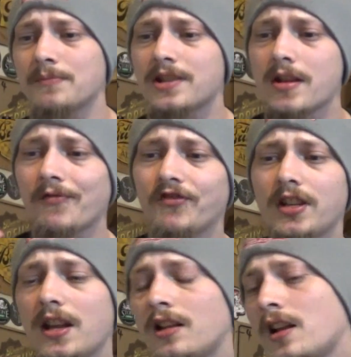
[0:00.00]
Some
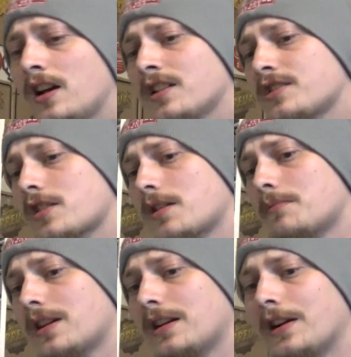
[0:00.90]
vanilla,
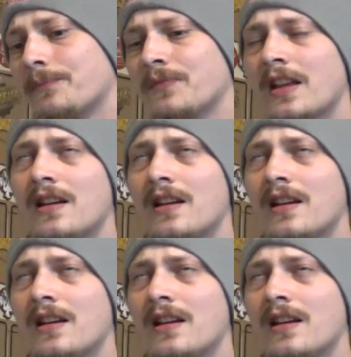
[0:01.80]
some I